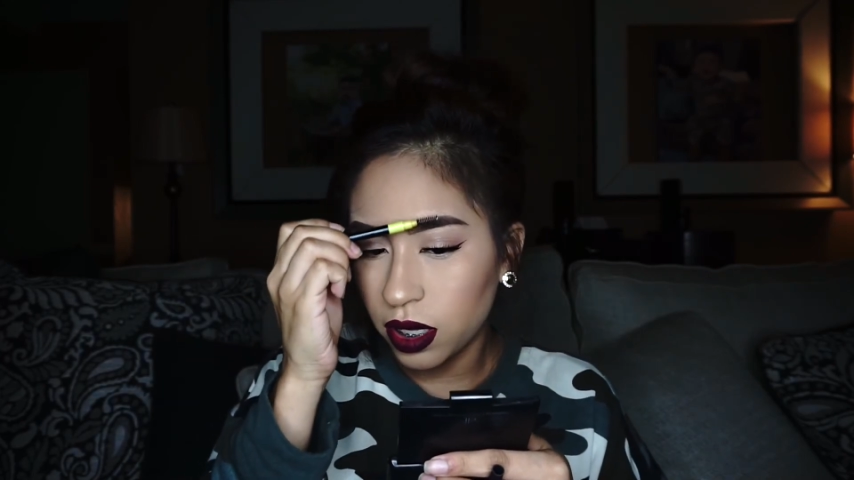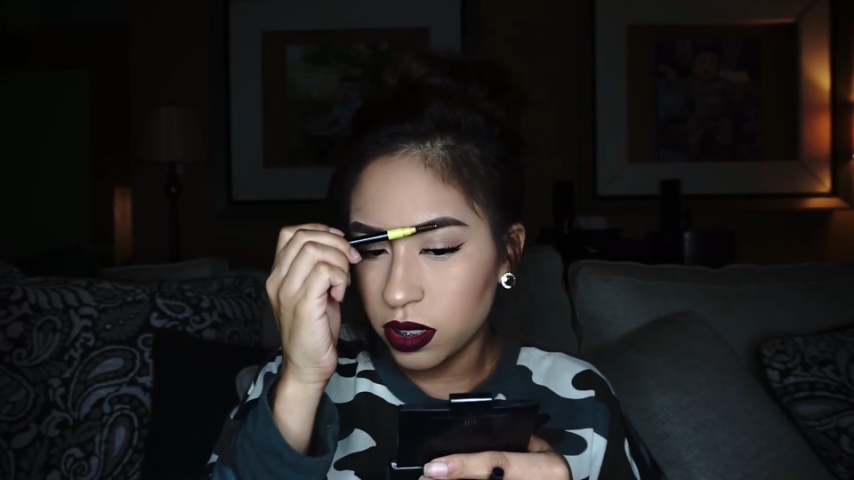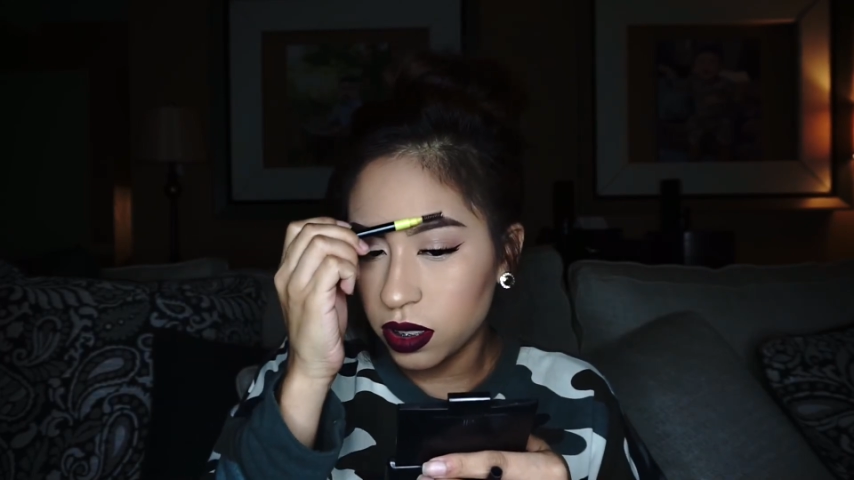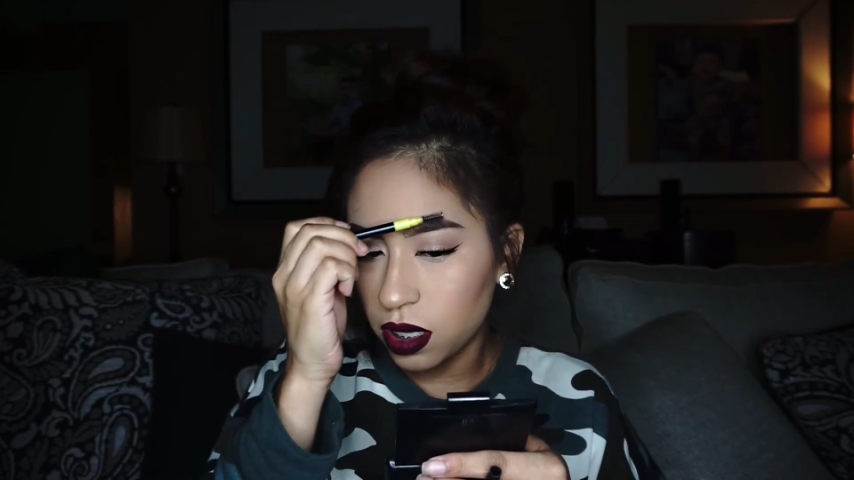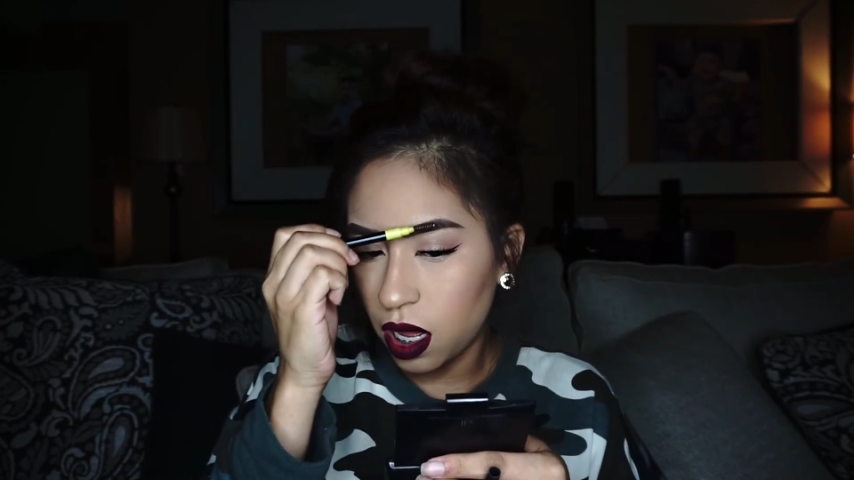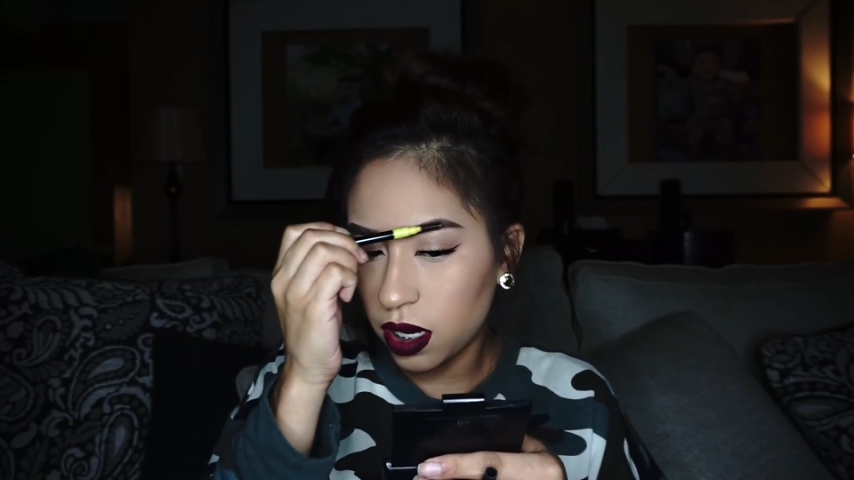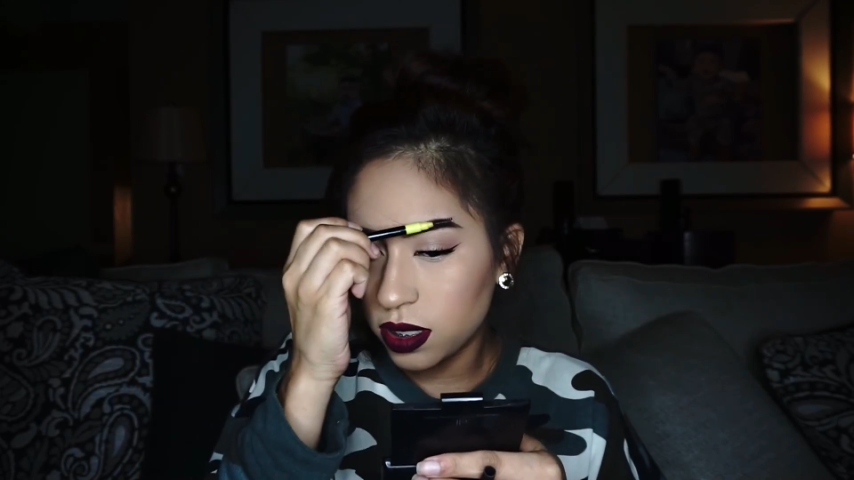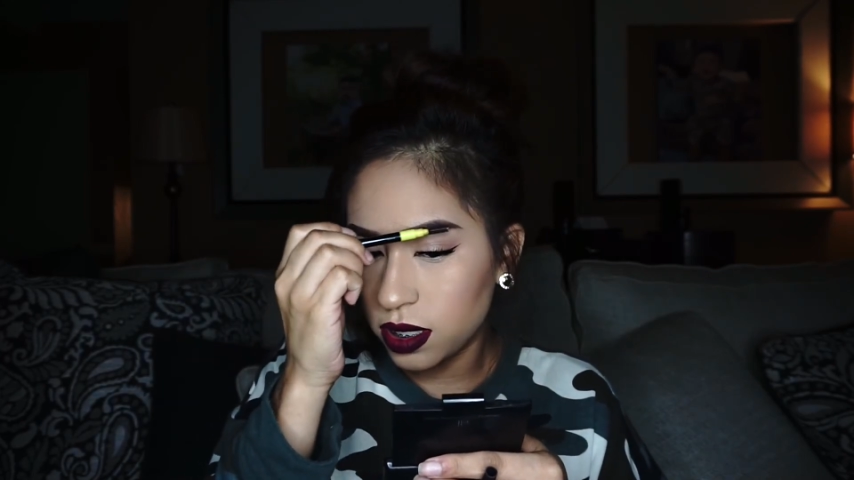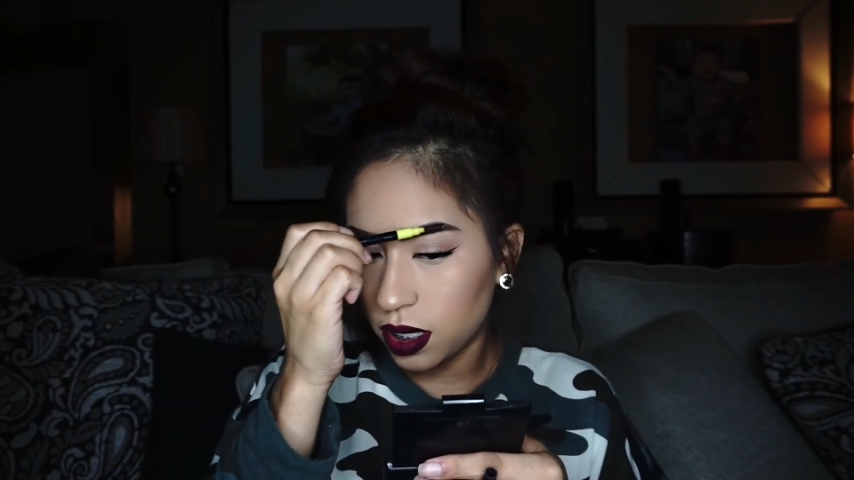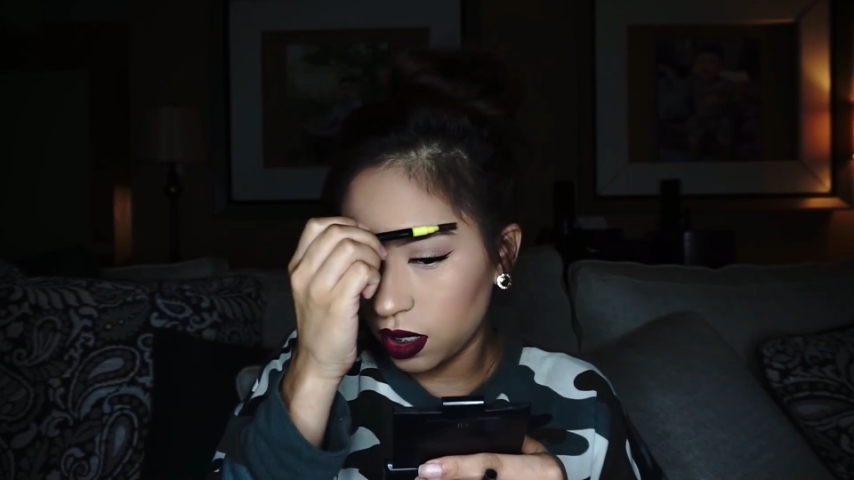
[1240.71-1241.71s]
is
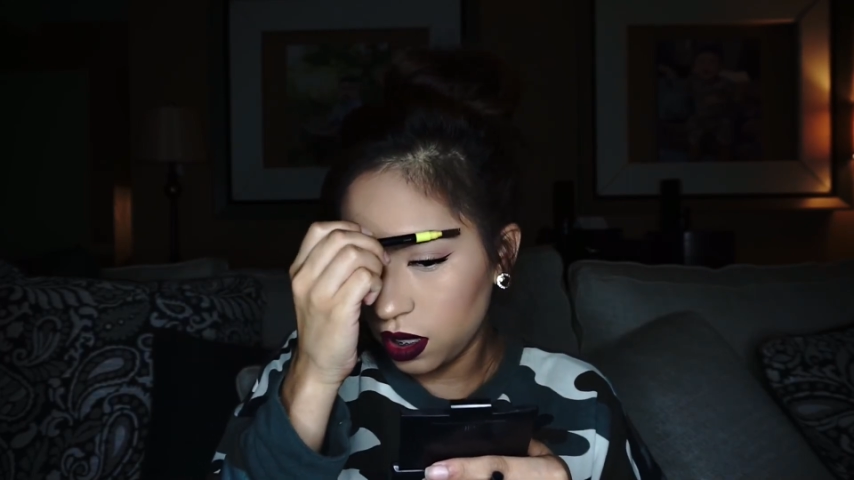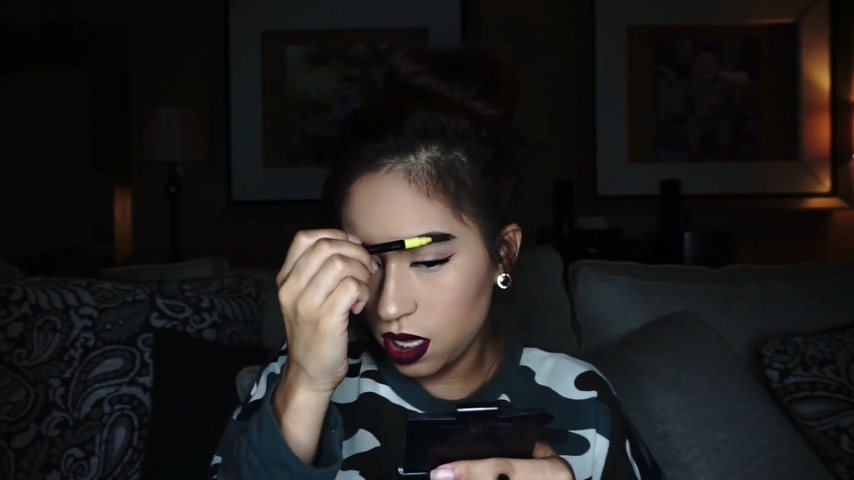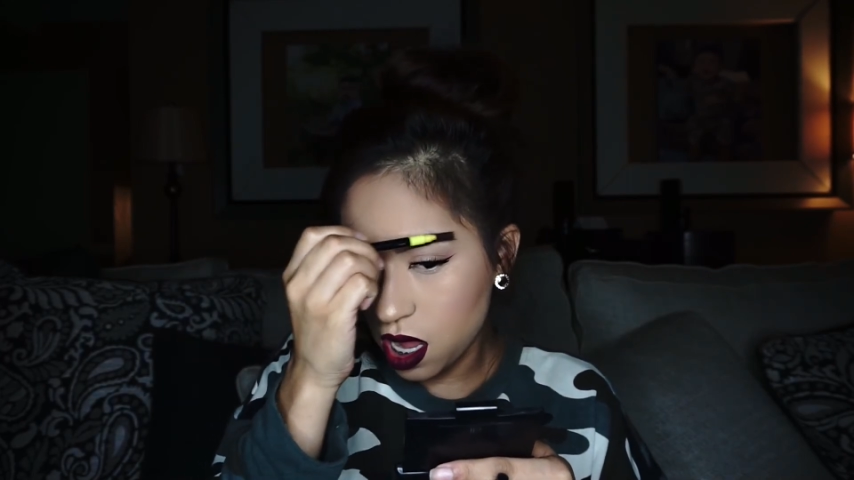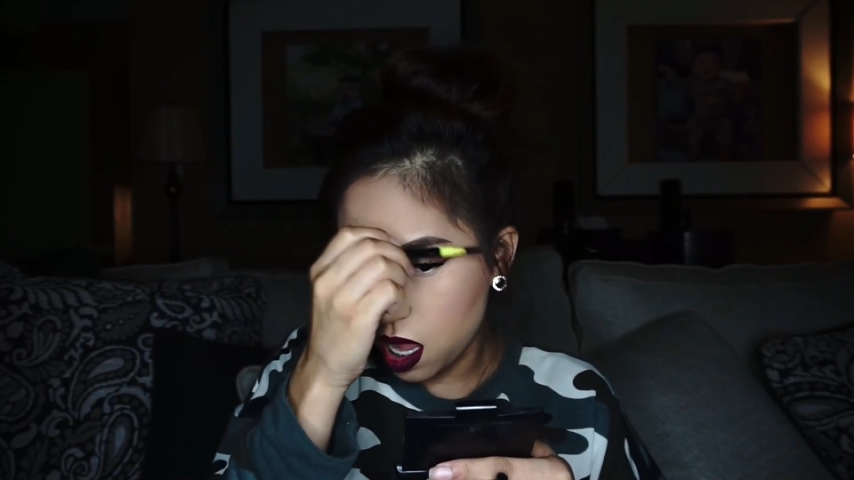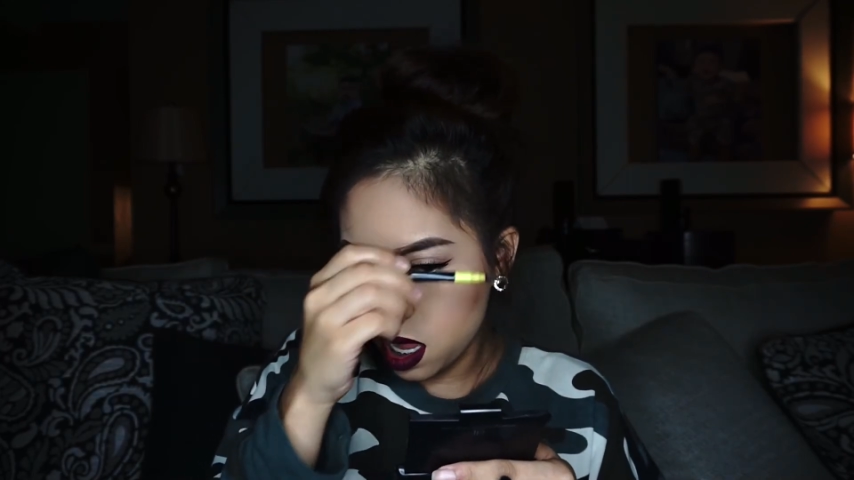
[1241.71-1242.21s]
locked in.